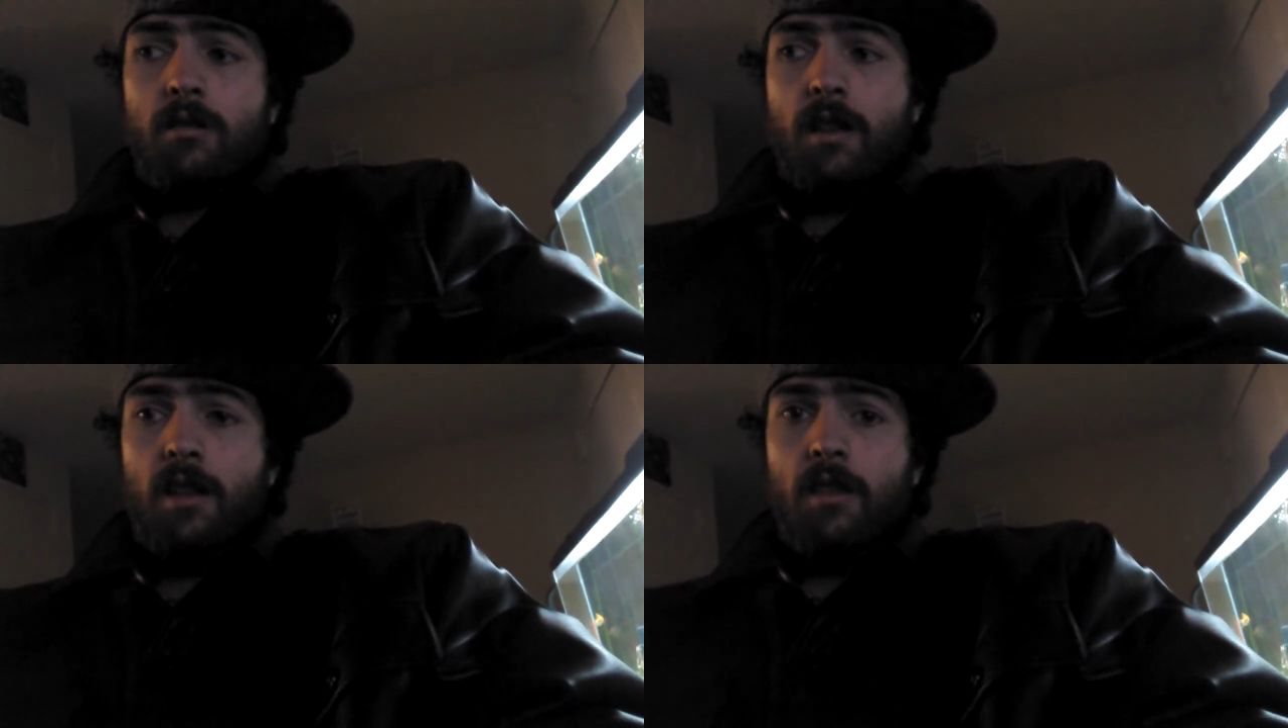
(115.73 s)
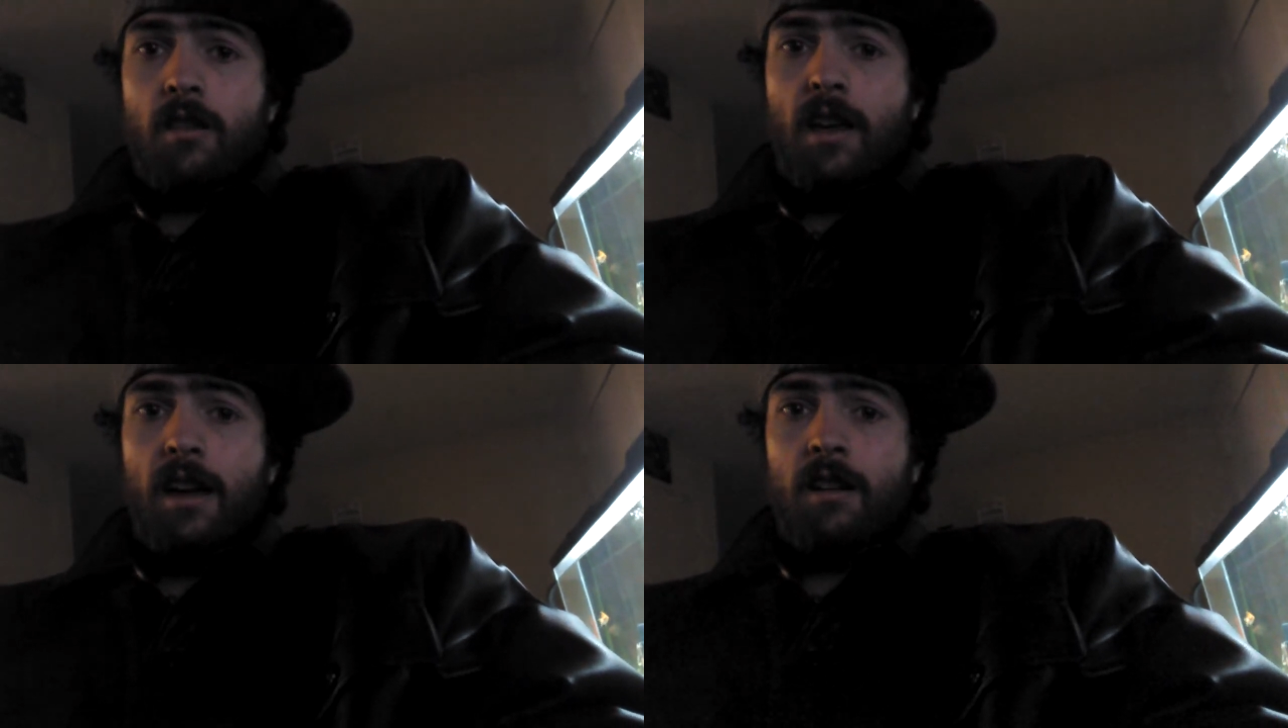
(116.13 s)
That,
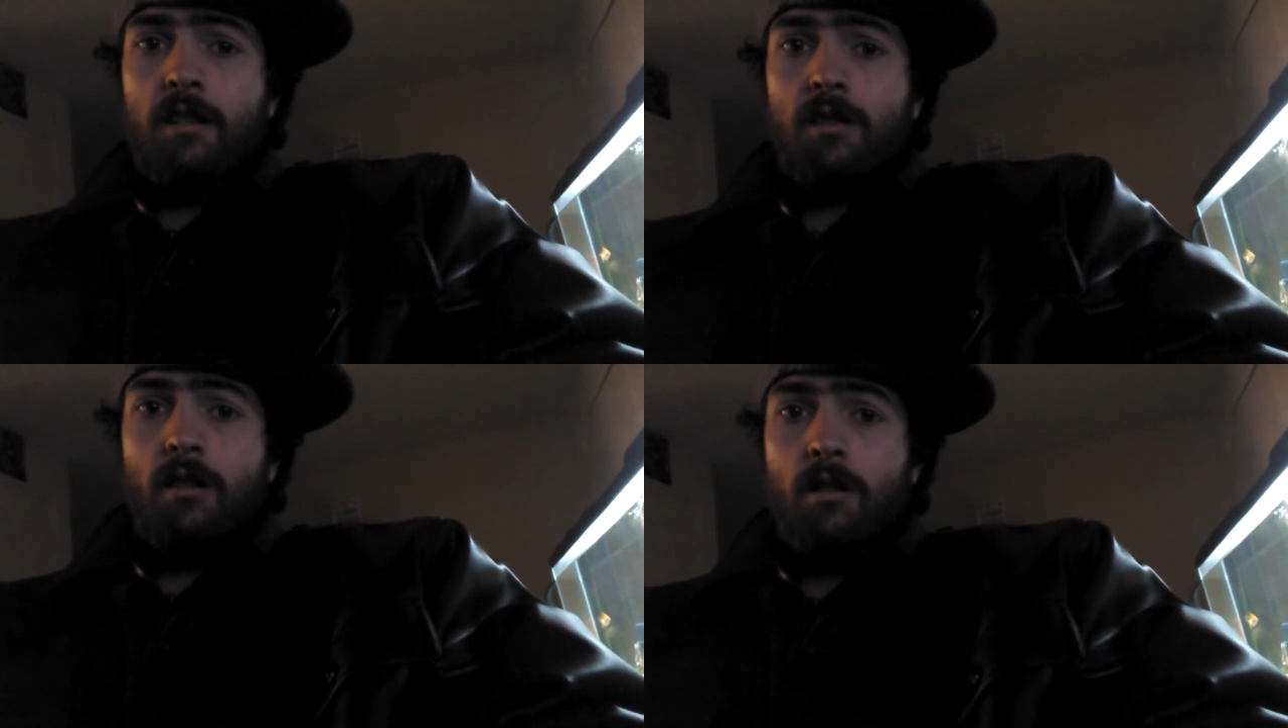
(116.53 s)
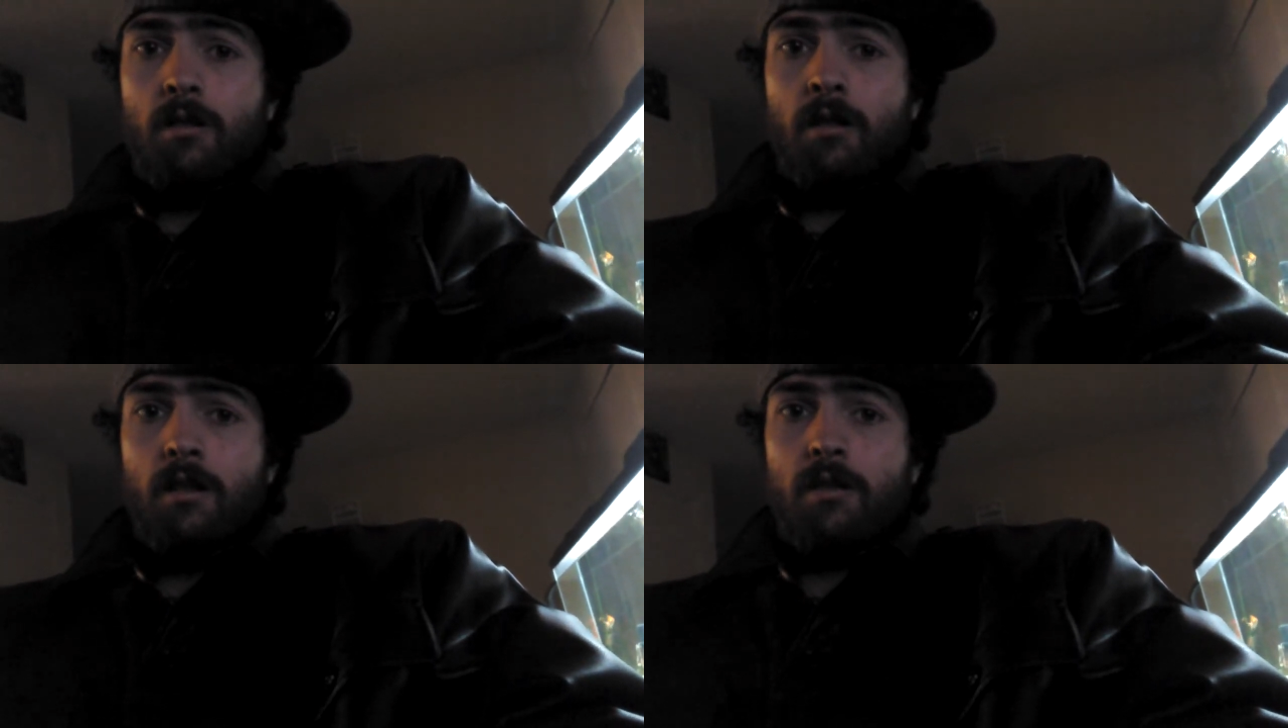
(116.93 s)
that in its
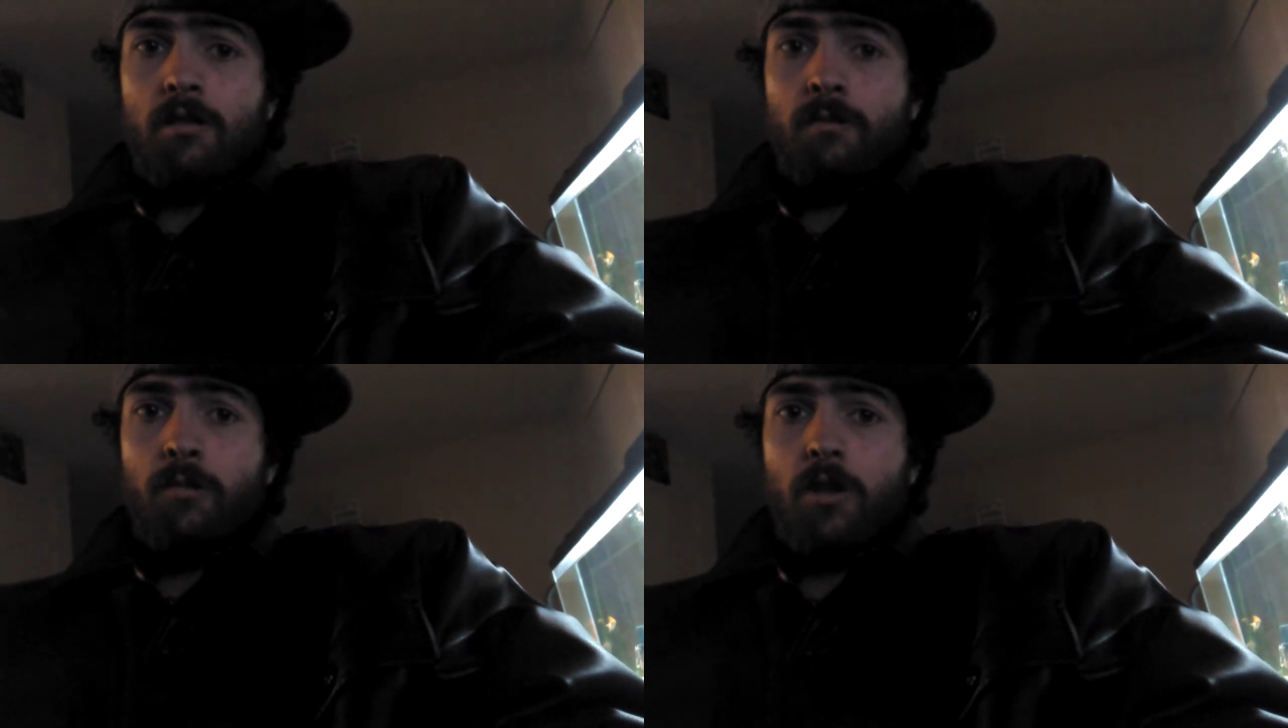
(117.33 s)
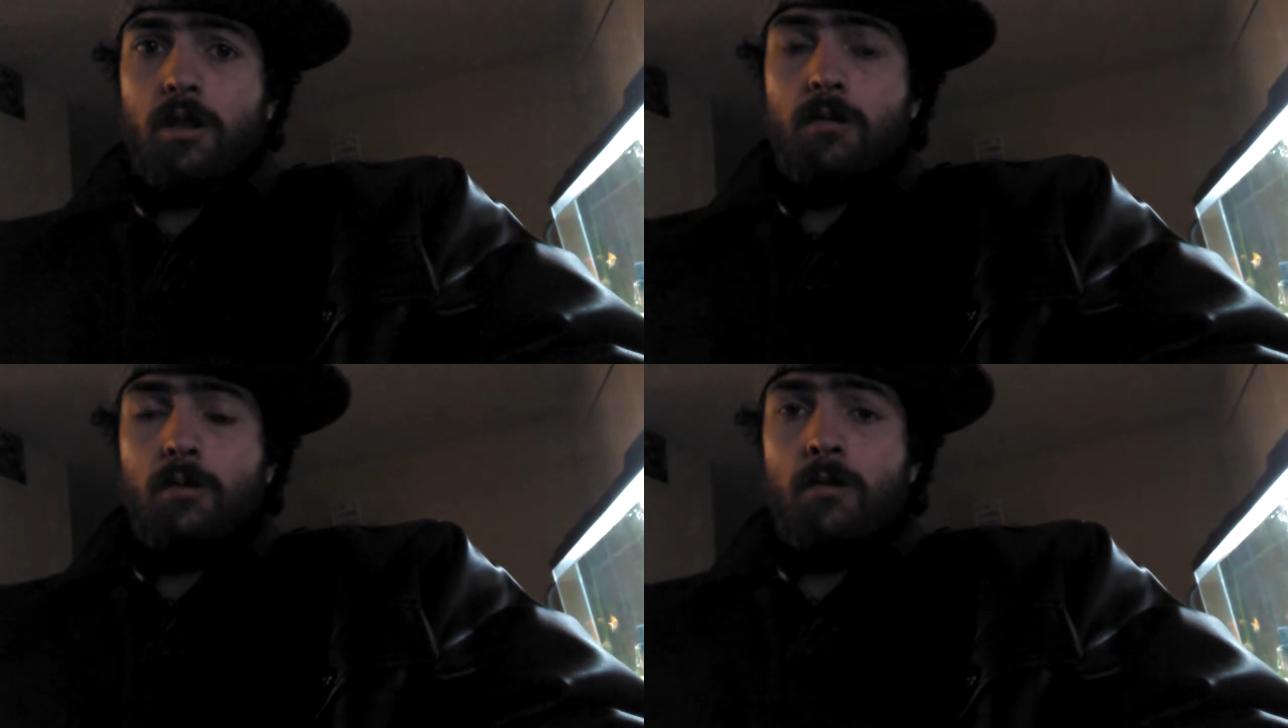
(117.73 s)
own is pretty
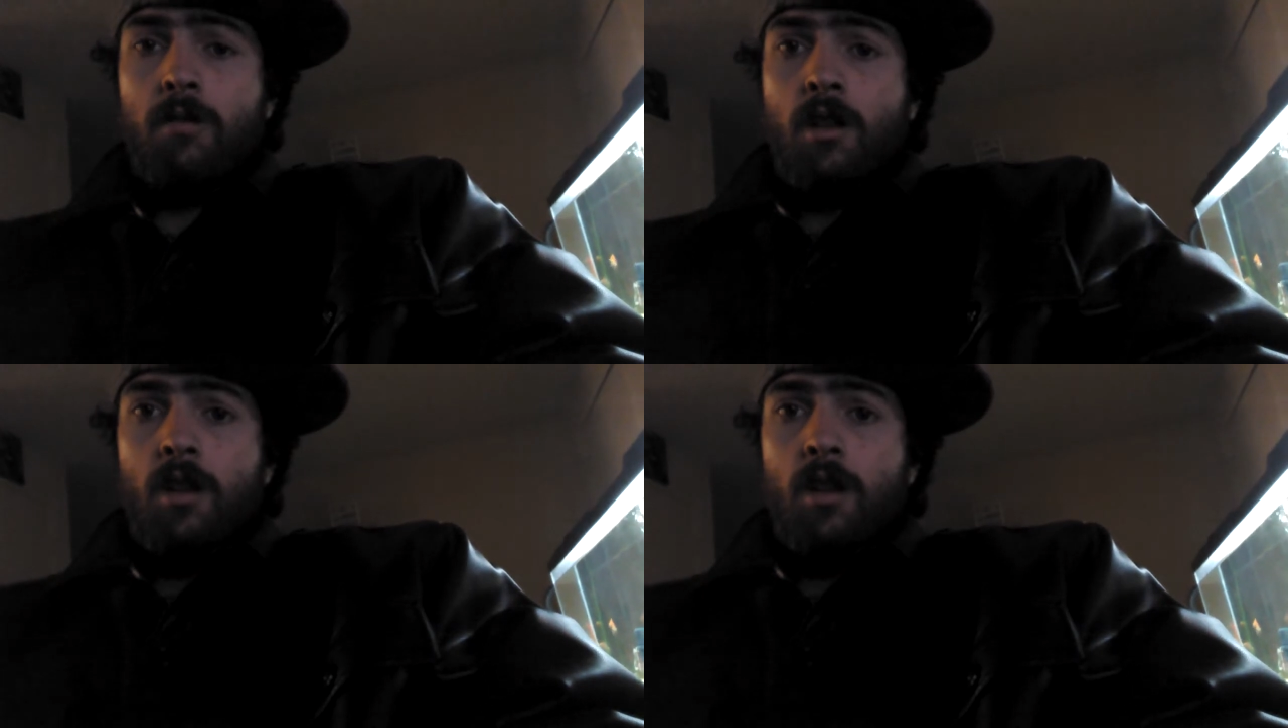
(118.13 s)
cool.